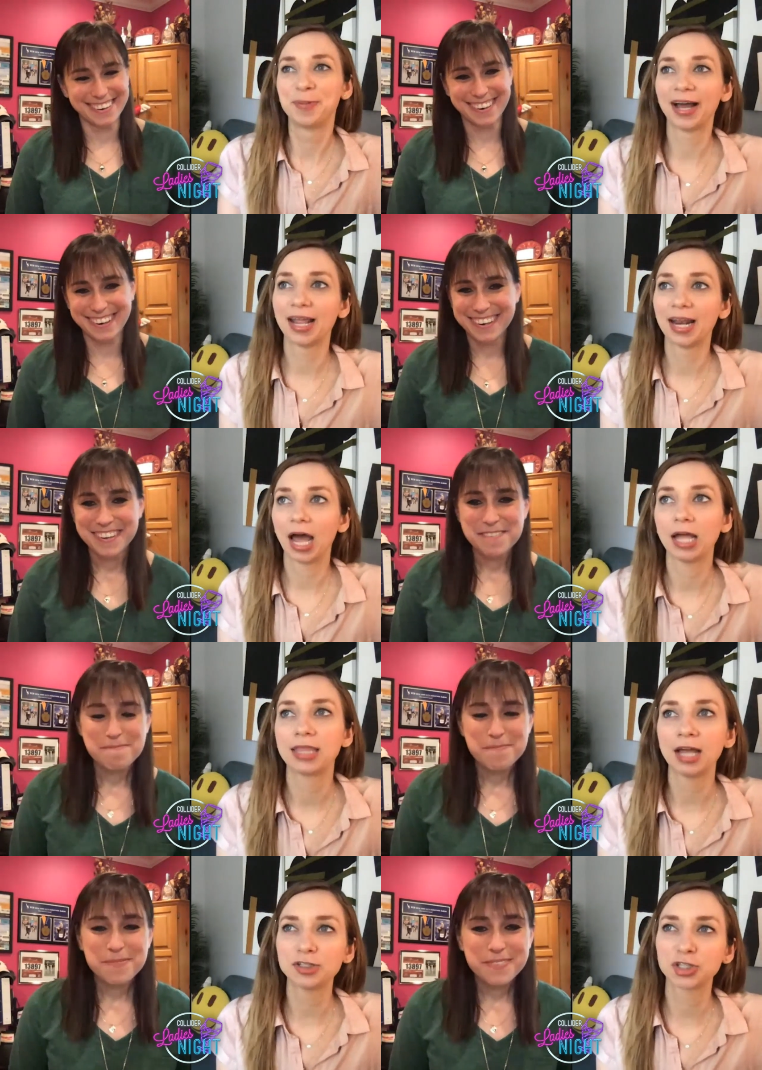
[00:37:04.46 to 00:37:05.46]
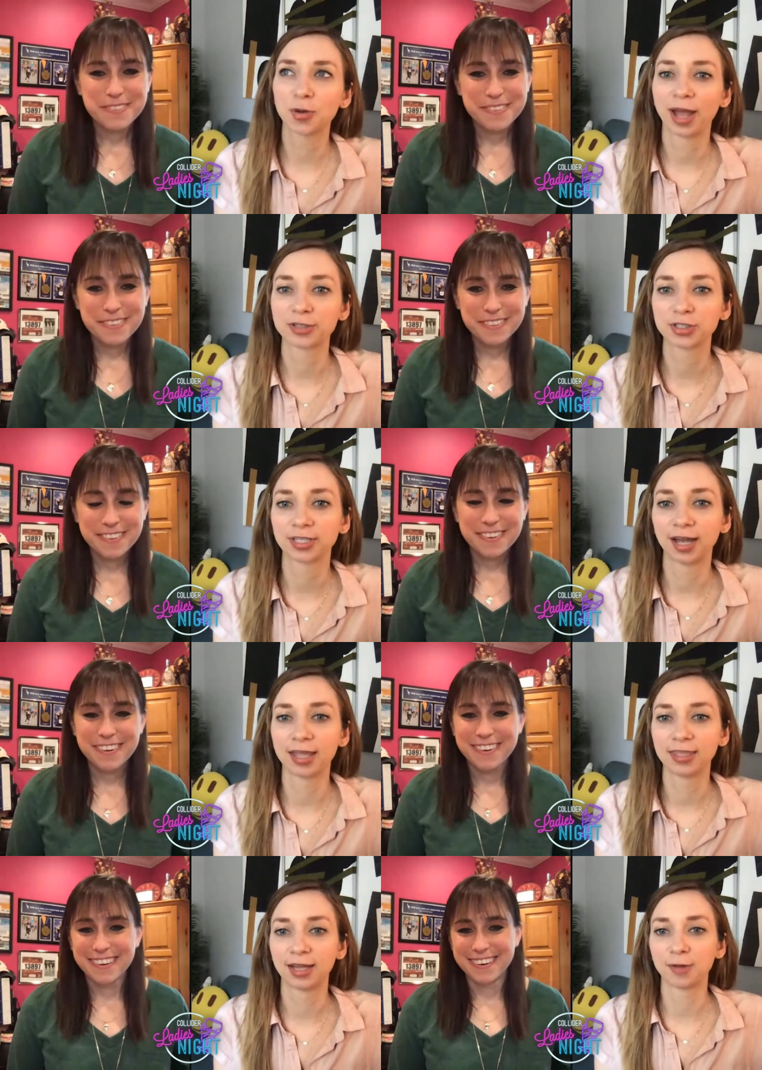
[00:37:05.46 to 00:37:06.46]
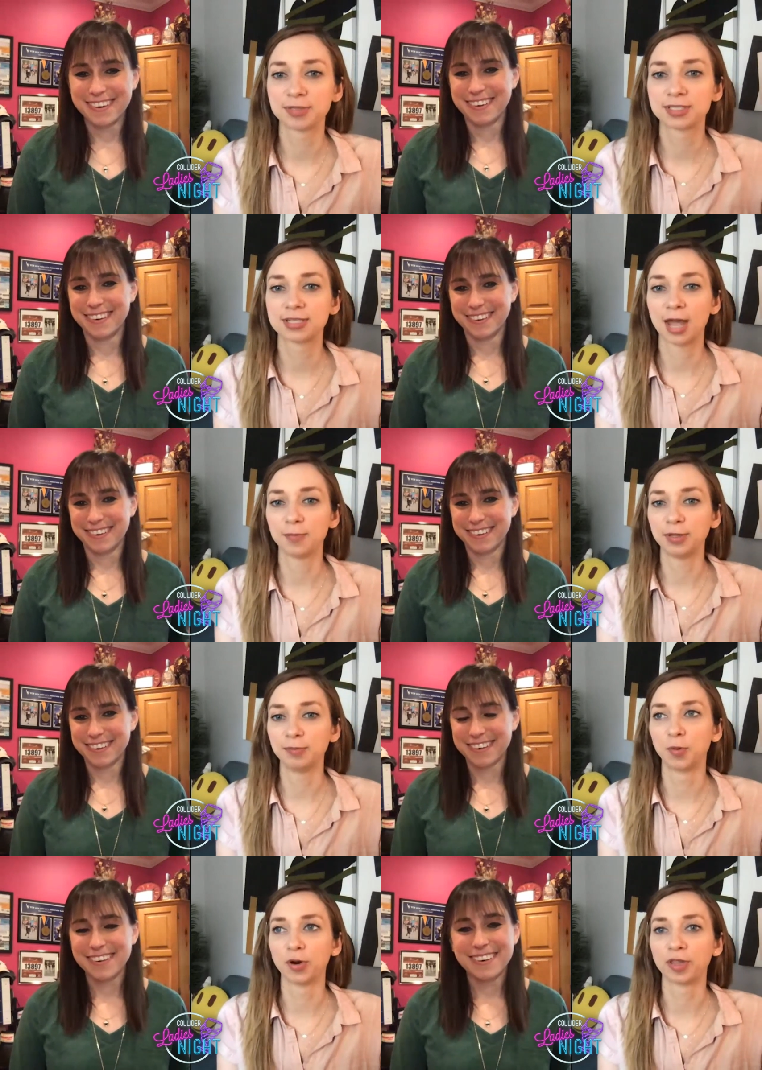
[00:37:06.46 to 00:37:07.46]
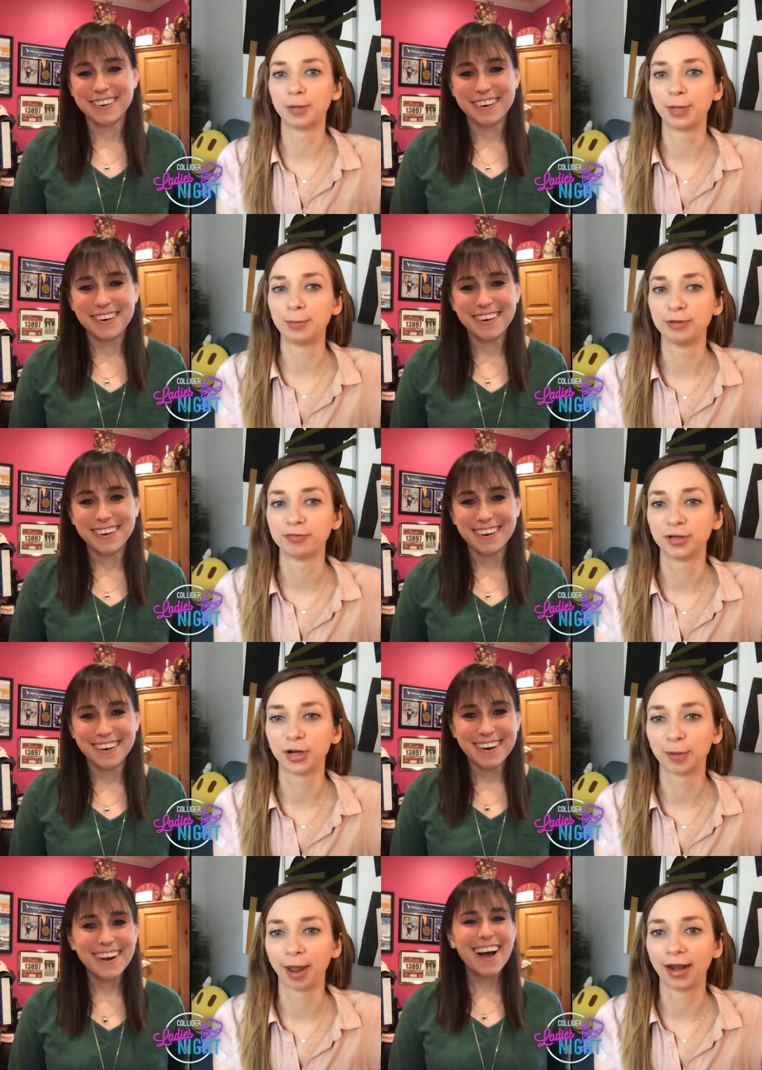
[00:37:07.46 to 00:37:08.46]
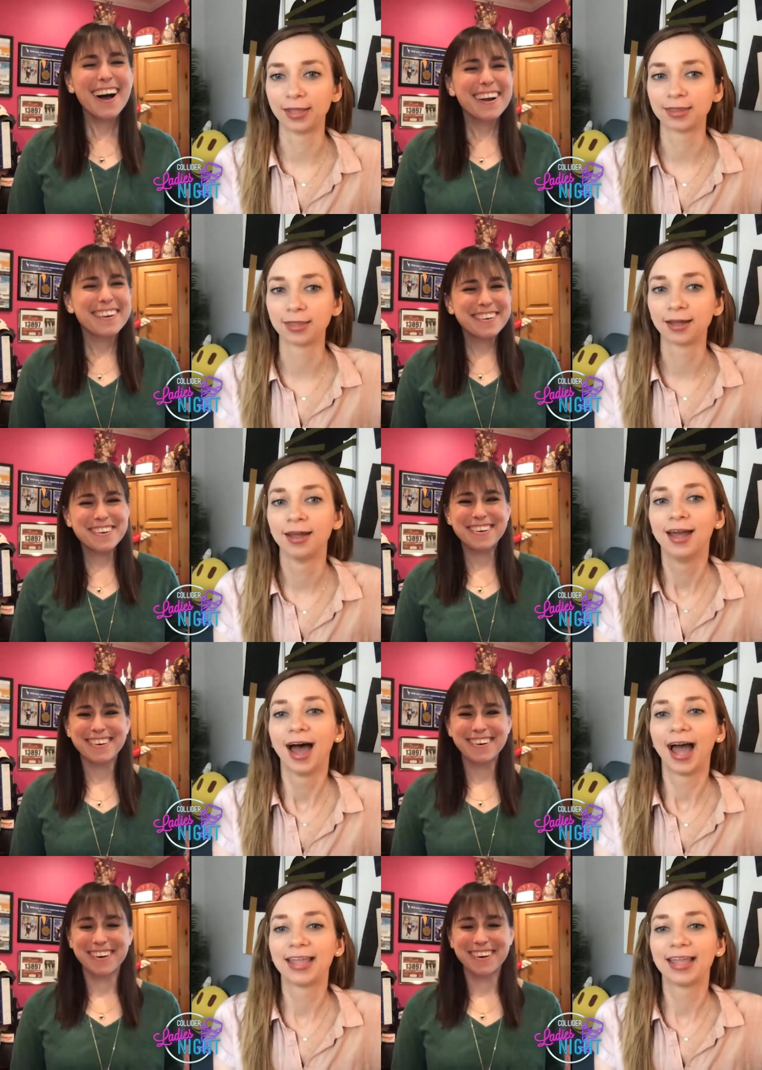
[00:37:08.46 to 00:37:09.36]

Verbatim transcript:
Speaker 1: but that show actually, I think, upset me more than it made me feel good about anything.